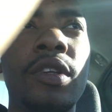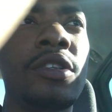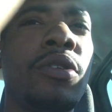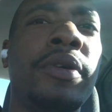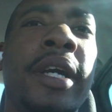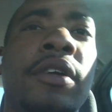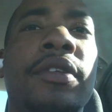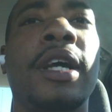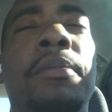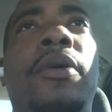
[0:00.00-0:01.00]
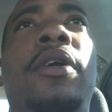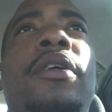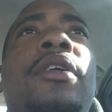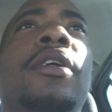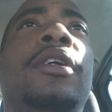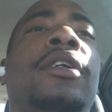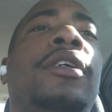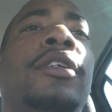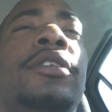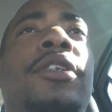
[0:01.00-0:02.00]
So where we at on that part.
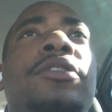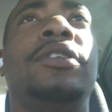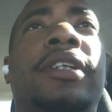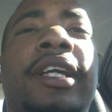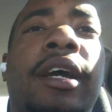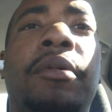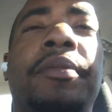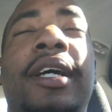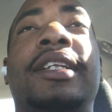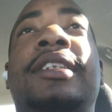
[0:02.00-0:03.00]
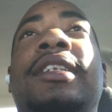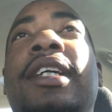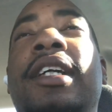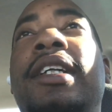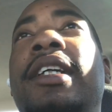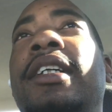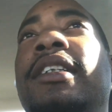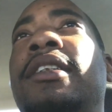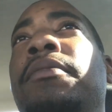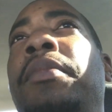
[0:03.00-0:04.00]
Excuse the camera, man. The sun
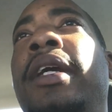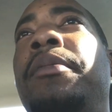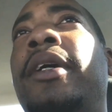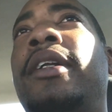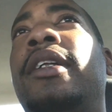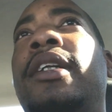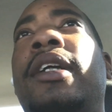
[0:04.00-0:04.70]
is beaming.